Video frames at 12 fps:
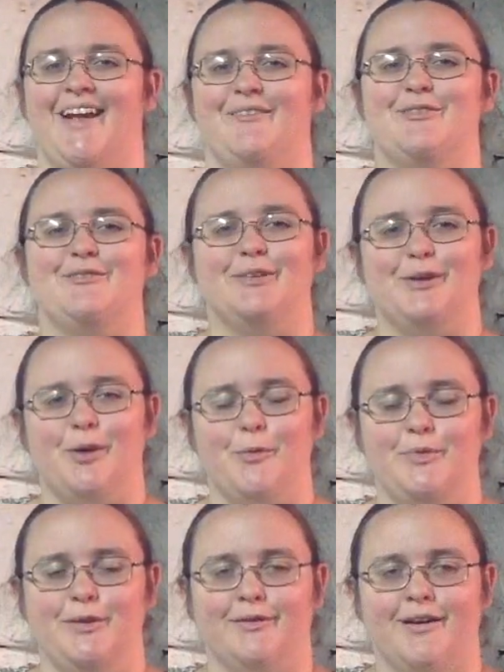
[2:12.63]
And we really
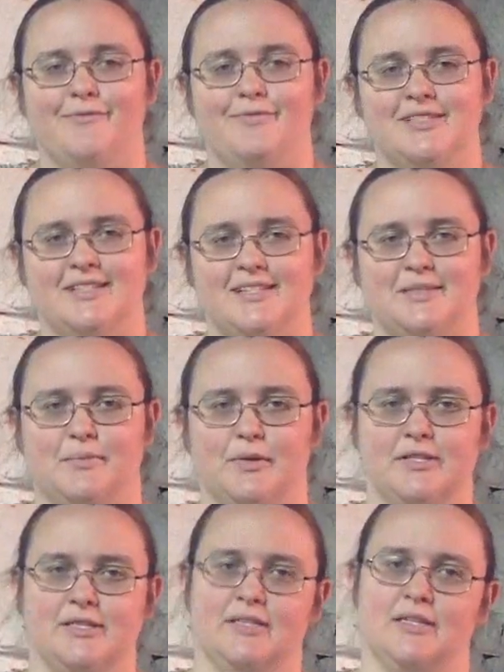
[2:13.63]
hope that you'll come visit us in
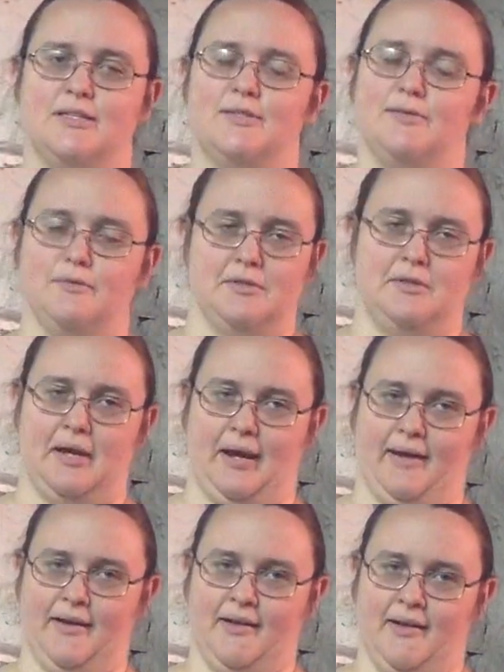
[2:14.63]
person as soon as you
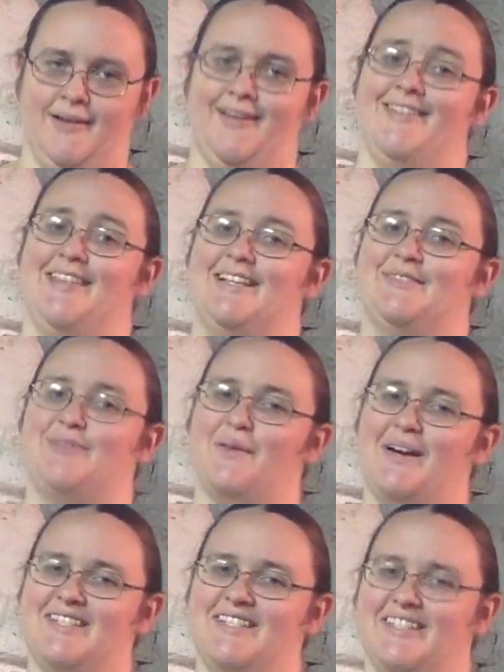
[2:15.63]
can. Thanks for
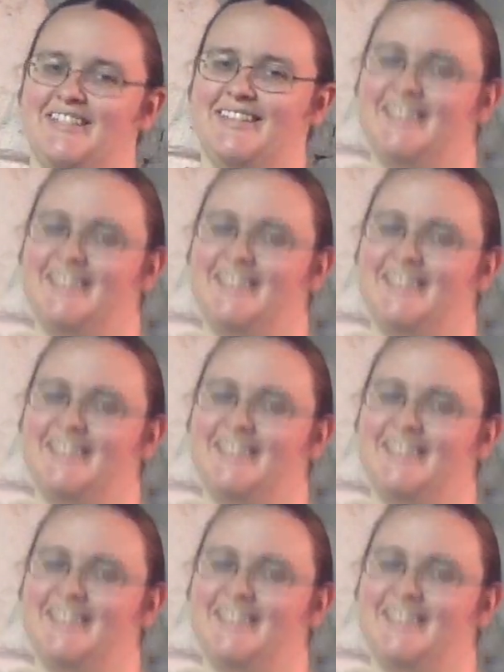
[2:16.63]
watching.